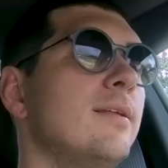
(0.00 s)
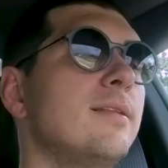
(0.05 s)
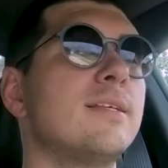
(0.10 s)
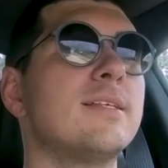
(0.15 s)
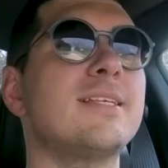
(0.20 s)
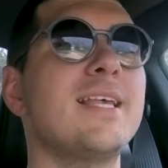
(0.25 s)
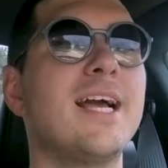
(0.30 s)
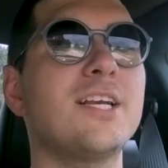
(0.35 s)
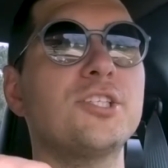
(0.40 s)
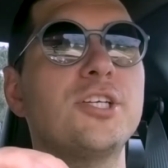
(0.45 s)

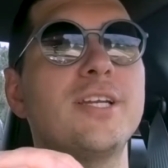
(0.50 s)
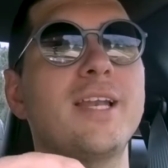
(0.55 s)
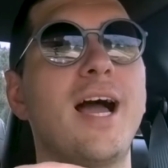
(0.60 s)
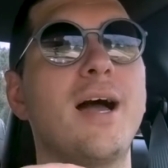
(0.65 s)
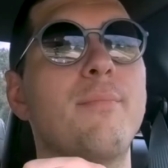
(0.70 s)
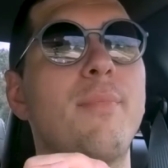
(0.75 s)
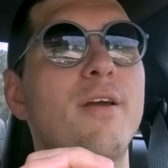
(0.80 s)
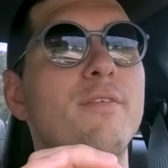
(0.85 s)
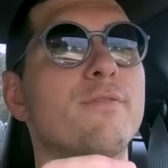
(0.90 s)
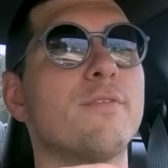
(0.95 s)
This is actually
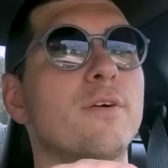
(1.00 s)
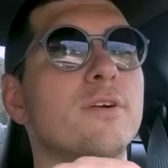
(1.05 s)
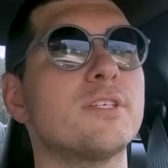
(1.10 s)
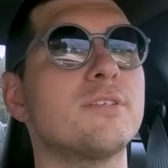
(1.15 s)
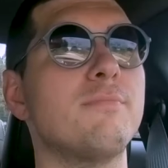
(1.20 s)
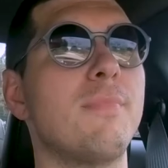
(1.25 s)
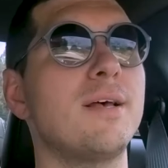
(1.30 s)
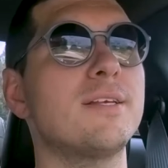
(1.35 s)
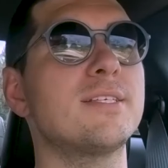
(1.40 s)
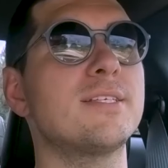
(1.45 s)
not my
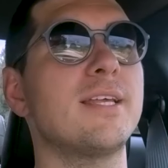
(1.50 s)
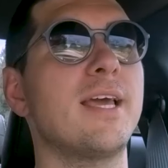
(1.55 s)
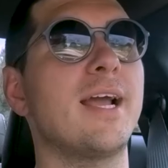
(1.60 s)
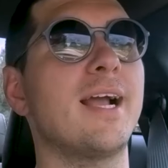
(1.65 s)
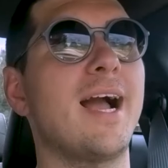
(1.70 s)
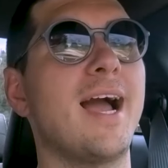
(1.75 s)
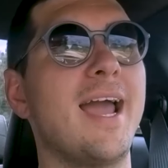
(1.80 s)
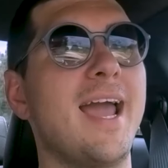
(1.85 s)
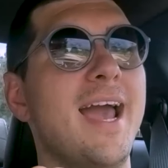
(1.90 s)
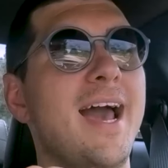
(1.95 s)
first
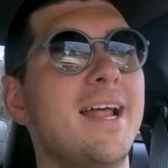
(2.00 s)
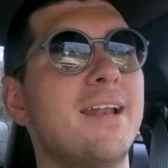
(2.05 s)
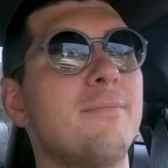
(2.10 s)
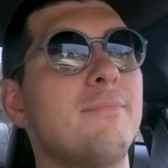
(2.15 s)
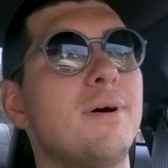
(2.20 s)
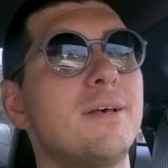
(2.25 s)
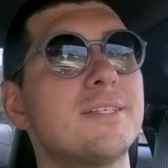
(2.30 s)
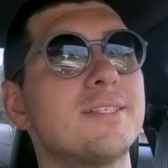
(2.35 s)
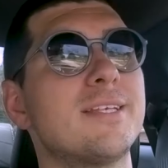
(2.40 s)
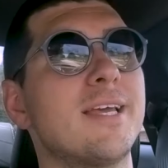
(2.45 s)
Mustang. I had a
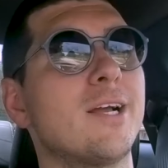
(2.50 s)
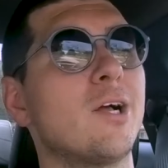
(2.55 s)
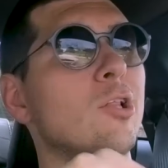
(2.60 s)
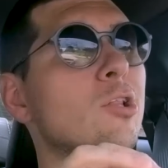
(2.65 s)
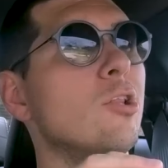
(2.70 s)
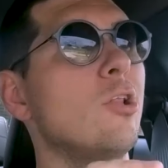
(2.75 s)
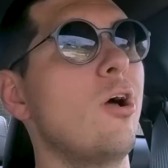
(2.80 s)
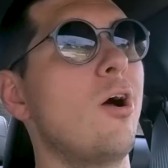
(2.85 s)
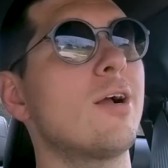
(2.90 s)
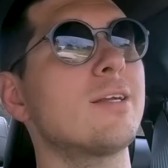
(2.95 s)
Mustang a
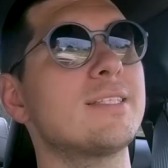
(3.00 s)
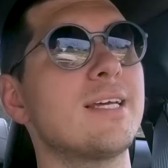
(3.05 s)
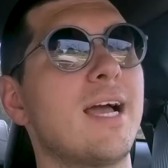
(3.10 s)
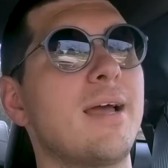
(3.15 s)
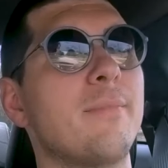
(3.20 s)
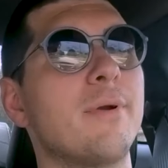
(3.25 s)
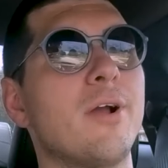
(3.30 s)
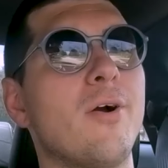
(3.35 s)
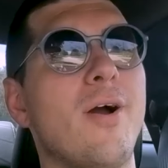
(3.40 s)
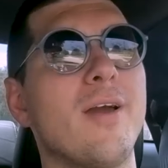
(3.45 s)
long
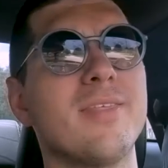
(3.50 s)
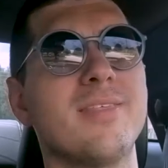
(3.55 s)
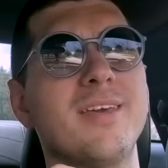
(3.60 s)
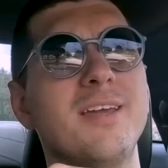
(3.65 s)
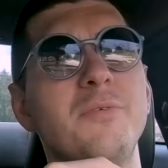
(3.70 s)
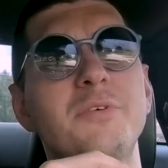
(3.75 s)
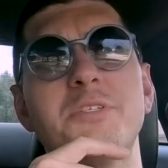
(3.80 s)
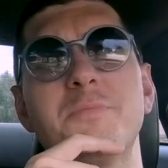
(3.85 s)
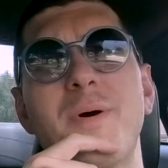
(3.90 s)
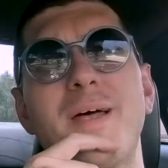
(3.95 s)
time ago. I
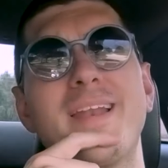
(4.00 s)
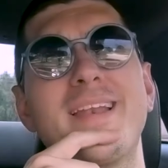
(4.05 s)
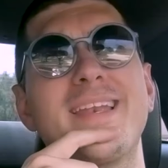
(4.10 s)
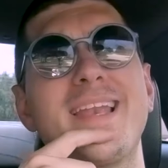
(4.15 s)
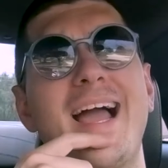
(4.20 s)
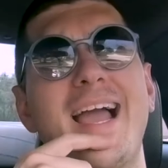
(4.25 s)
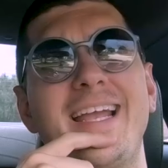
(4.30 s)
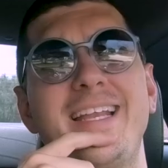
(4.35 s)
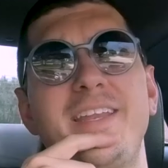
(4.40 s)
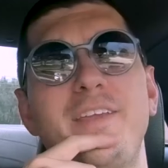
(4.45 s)
think it was about a
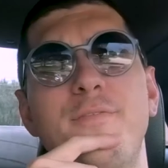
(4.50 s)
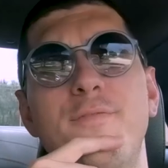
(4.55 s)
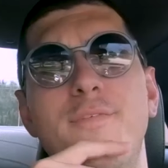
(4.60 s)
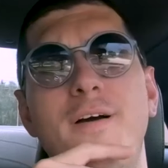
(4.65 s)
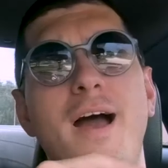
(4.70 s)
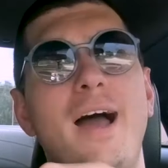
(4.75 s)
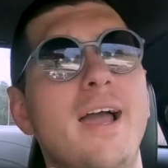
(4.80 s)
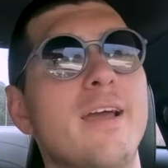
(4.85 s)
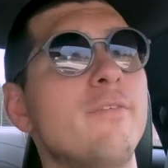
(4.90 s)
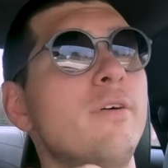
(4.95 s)

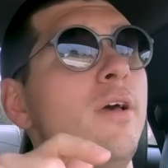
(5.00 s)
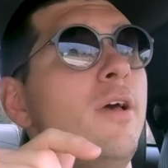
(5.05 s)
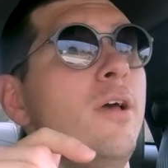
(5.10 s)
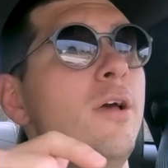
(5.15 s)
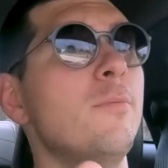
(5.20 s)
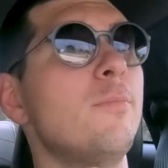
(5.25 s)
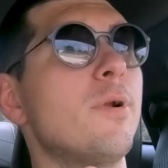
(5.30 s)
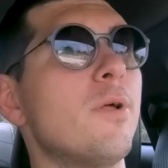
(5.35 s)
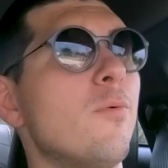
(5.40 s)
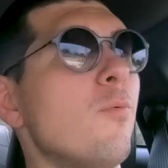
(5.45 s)
95,
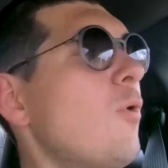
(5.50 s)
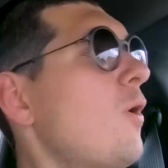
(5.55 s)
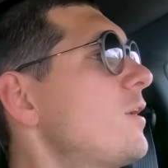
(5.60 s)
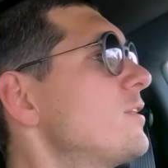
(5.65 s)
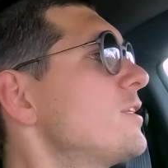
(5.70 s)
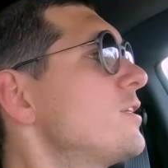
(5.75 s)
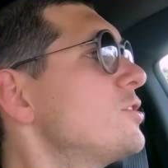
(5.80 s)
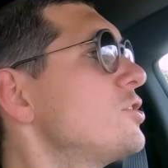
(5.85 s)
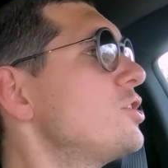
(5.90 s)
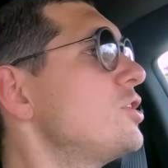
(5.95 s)
but it
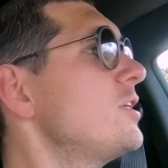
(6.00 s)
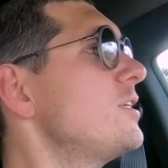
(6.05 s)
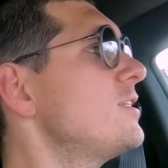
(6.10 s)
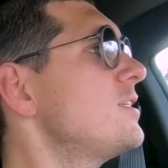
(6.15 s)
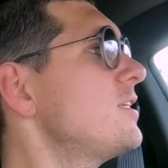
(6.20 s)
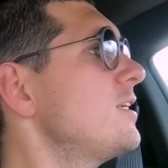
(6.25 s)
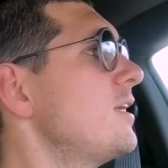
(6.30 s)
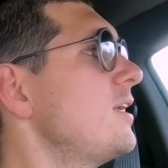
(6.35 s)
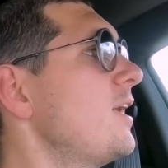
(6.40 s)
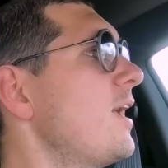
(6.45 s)
was a
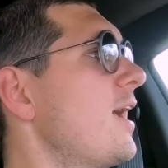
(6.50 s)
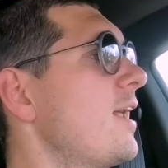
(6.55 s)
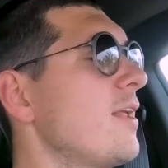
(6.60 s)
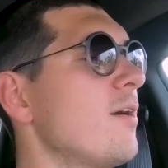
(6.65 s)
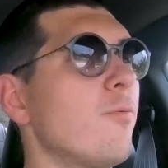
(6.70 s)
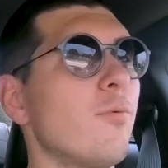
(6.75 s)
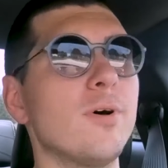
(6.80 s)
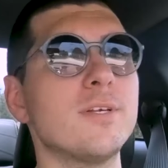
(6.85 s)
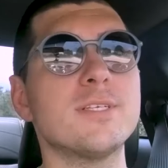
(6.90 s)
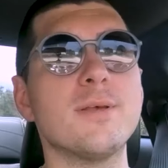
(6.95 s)
GT and
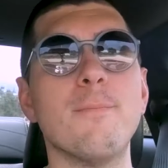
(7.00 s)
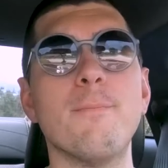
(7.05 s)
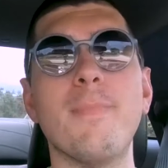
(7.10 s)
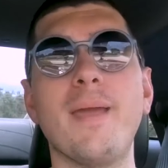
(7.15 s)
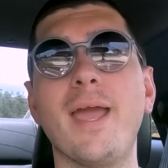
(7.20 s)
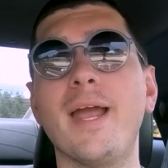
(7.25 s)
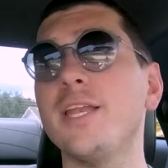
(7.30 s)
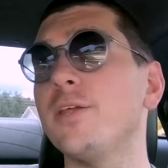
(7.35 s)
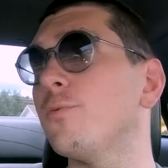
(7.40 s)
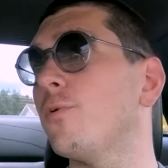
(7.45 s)
it was a
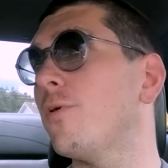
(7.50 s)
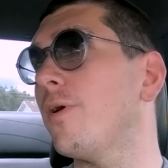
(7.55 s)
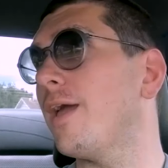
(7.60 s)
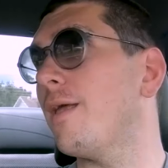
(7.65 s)
manual.